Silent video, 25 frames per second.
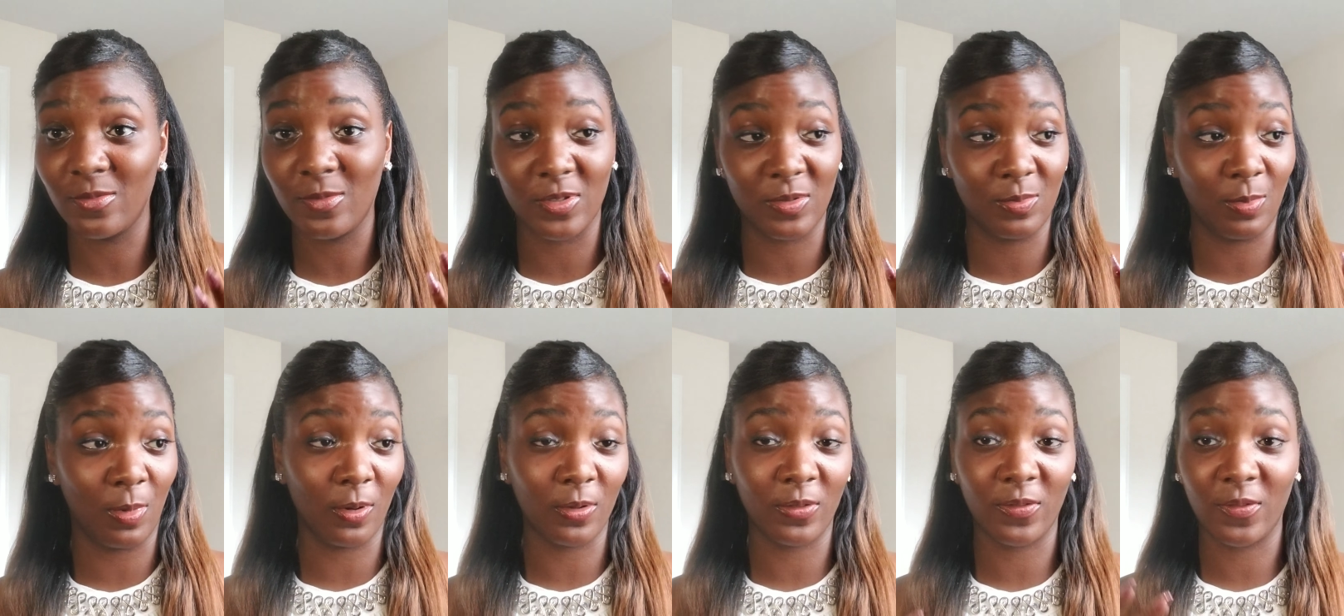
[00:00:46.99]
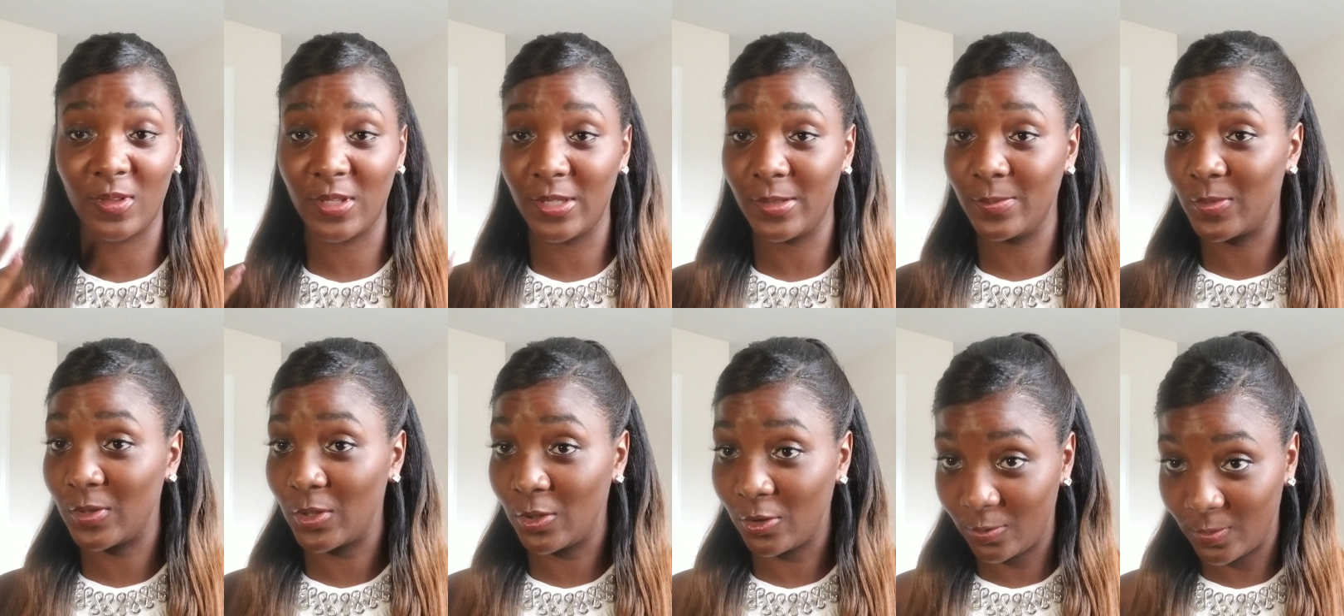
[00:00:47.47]
because both of
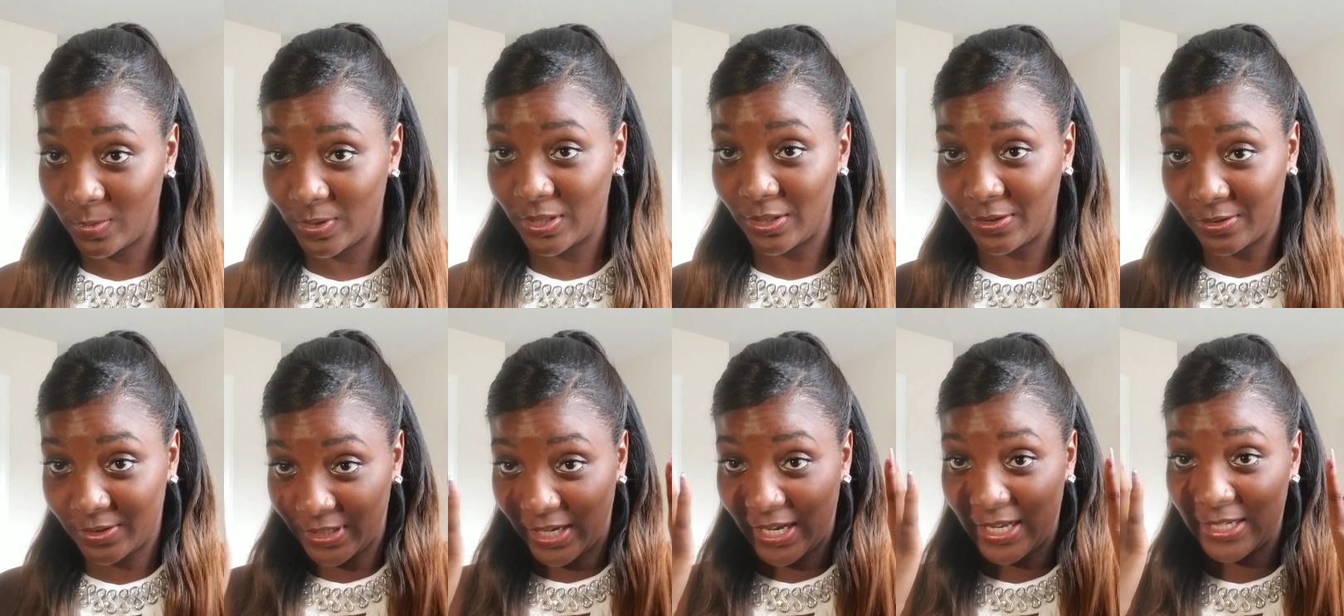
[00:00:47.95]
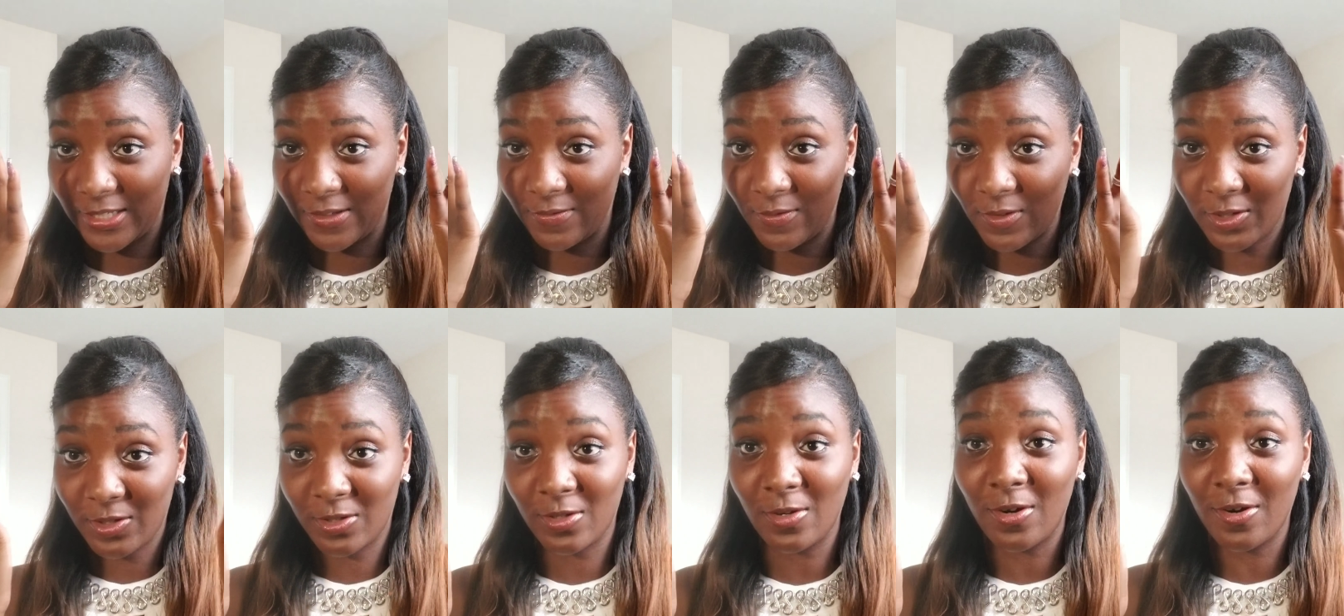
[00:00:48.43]
them told me their sides of
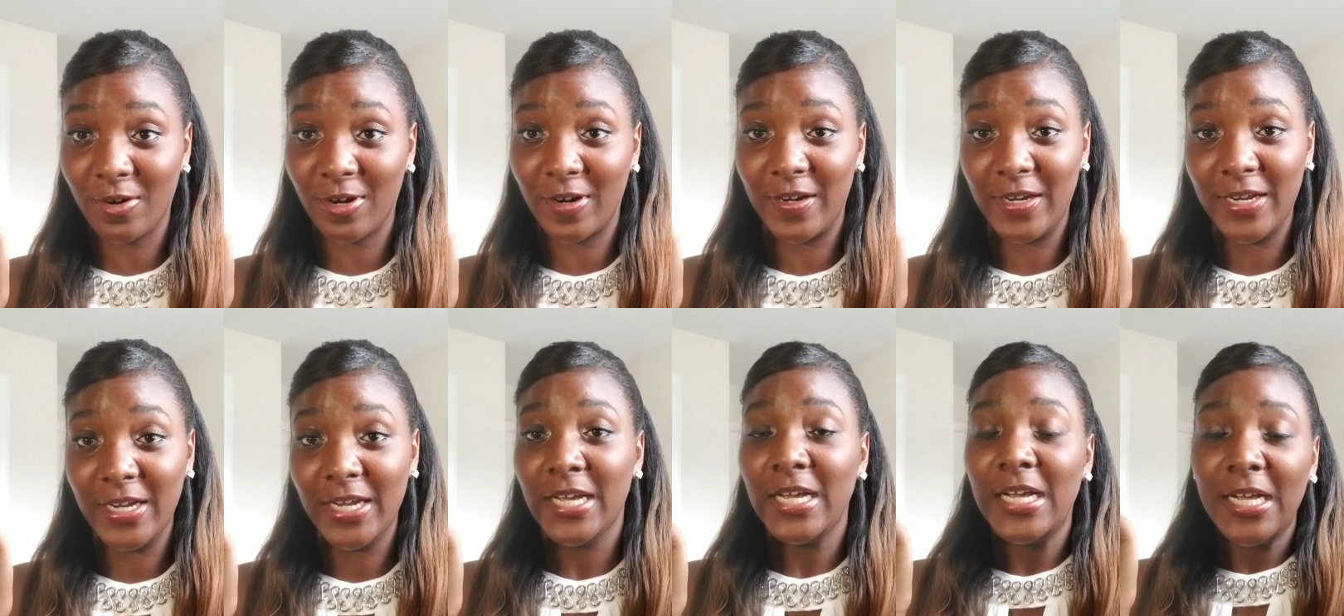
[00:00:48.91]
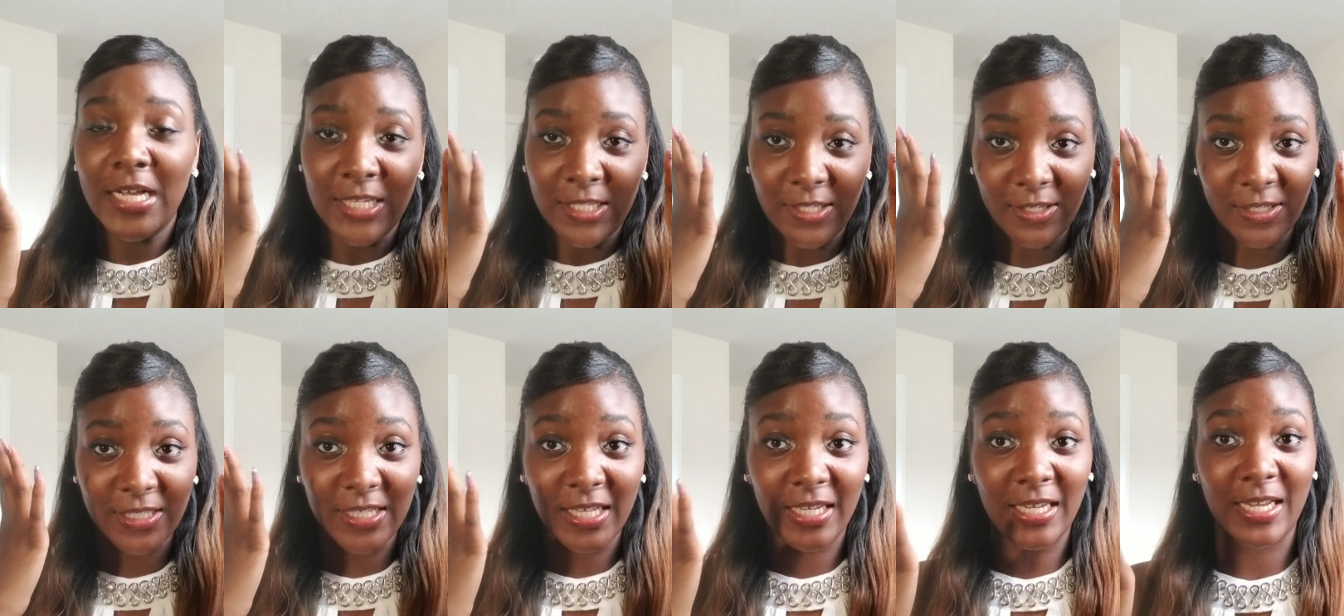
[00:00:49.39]
the story. So
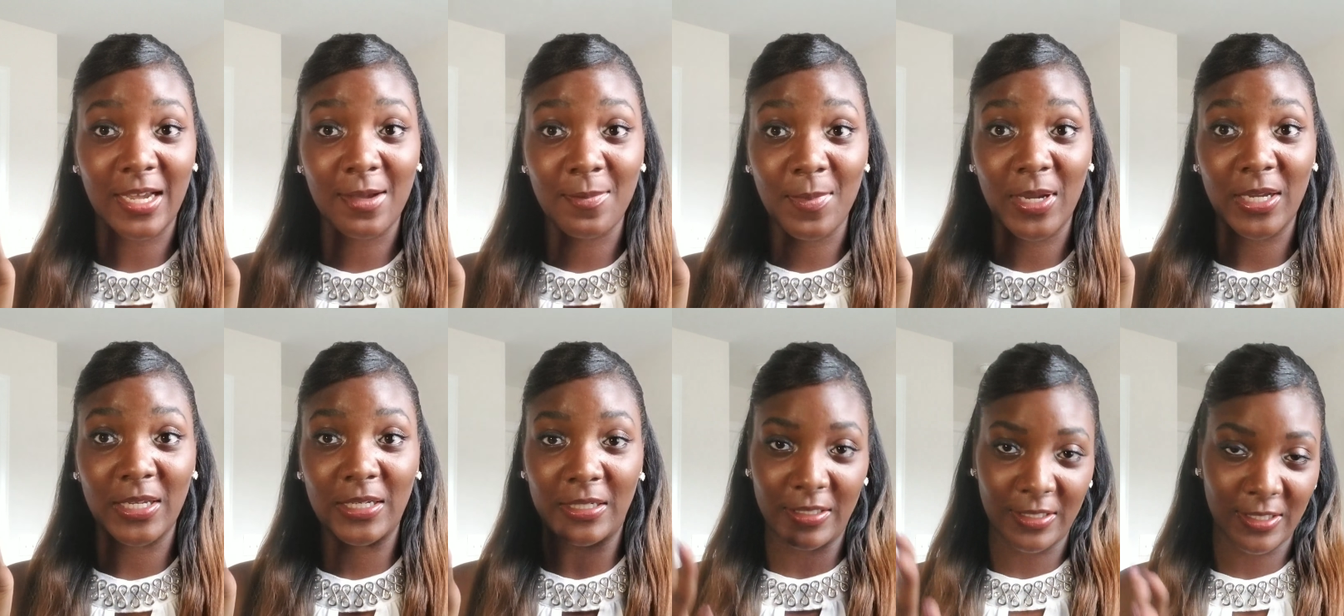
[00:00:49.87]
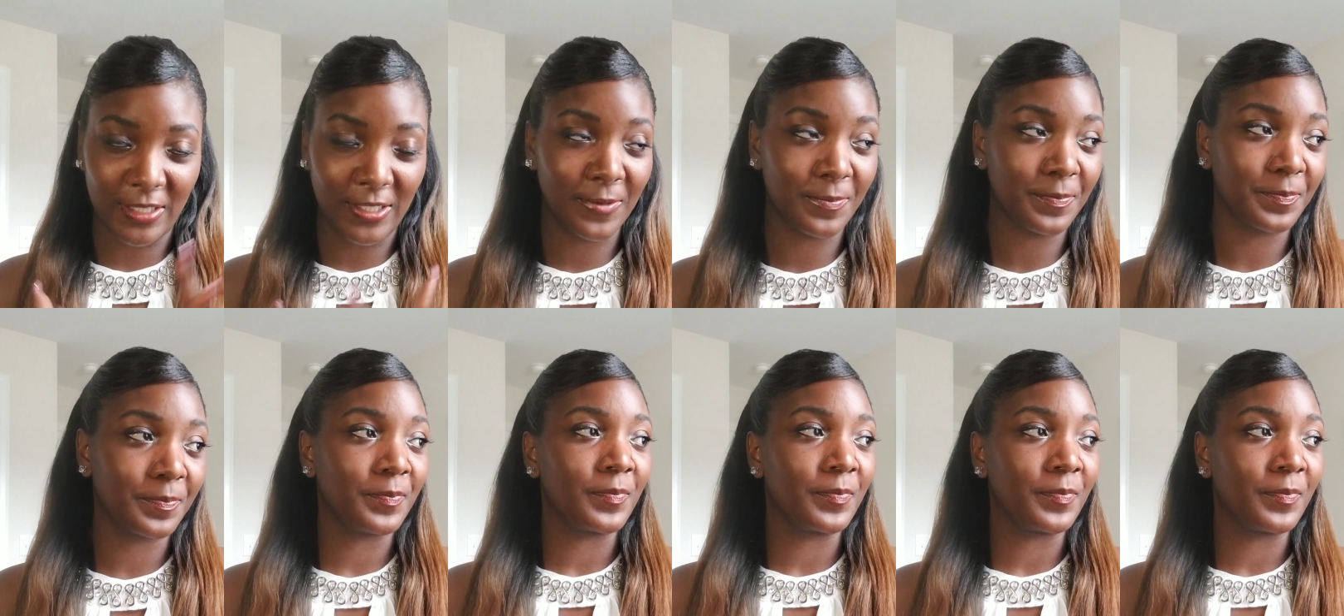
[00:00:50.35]
it's not like I'm making this up.